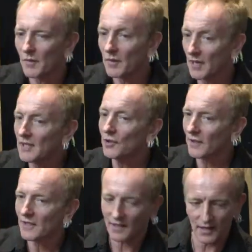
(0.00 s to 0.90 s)
the
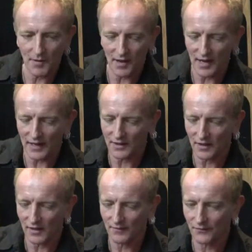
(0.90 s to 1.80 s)
interesting thing about that is
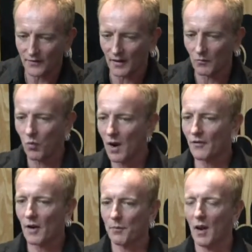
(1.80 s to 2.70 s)
that
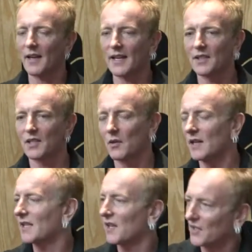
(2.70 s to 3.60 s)
whatever I plug into
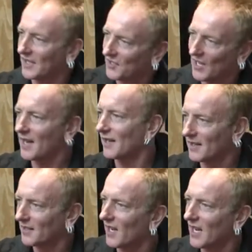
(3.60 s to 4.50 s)
it sounds exactly
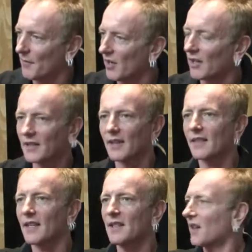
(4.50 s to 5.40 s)
the same. I done
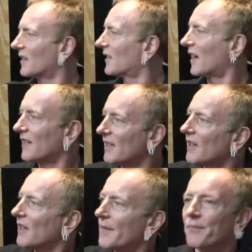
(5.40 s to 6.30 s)
a thing the other day,
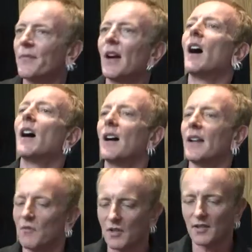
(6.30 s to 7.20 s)

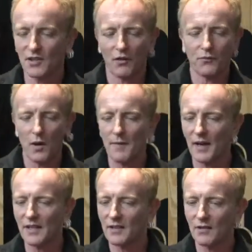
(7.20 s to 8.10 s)
and it was a
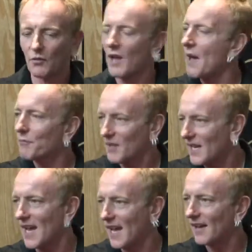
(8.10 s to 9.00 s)
software-based, it's called
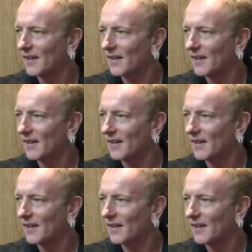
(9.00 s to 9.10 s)
AmpKit.